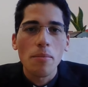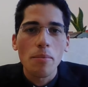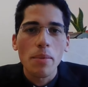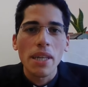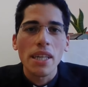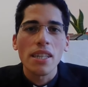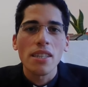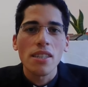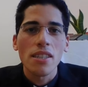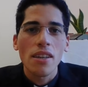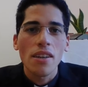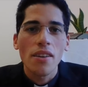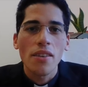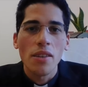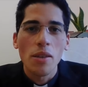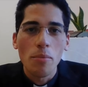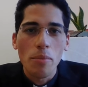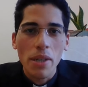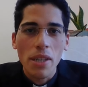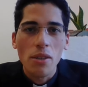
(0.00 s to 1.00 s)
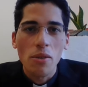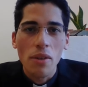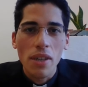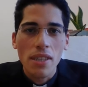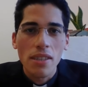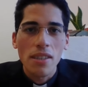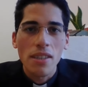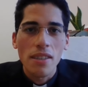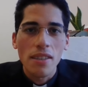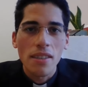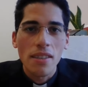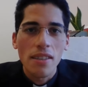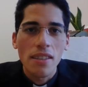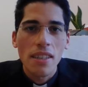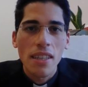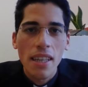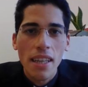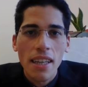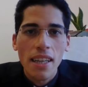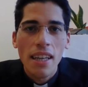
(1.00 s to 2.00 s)
picture and the big
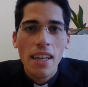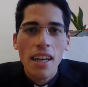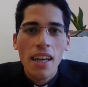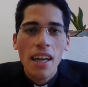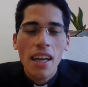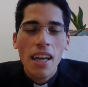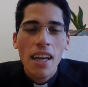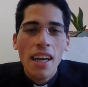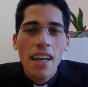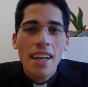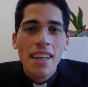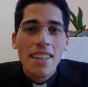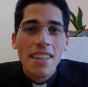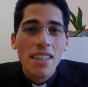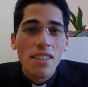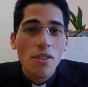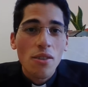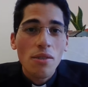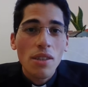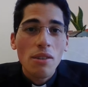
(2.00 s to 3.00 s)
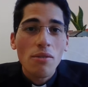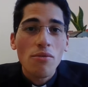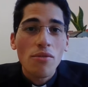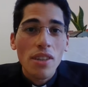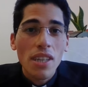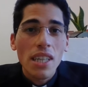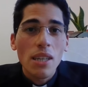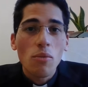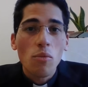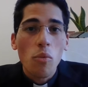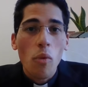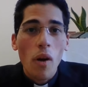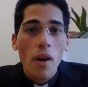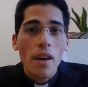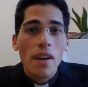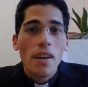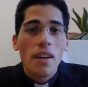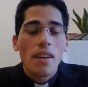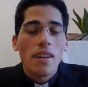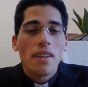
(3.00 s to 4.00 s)
questions, there's only really
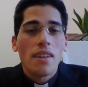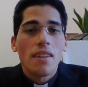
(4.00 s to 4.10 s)
one